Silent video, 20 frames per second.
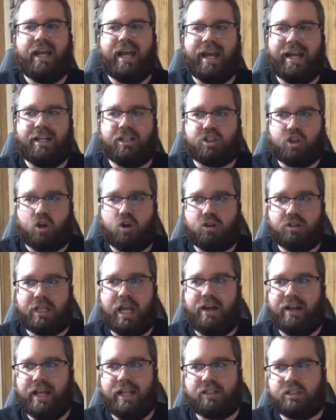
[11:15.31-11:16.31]
And it turns
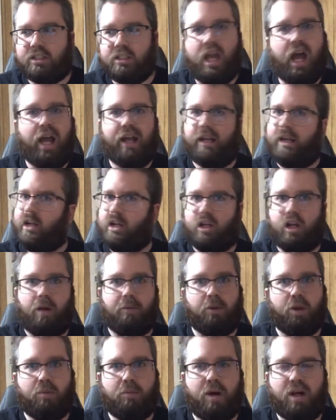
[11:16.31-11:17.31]
out it's not in a
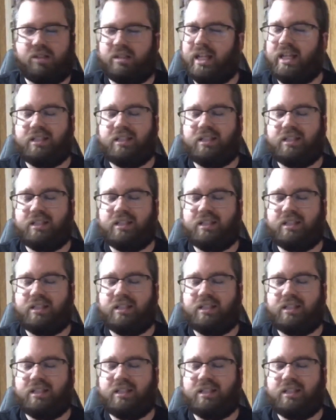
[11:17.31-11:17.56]
couple of months.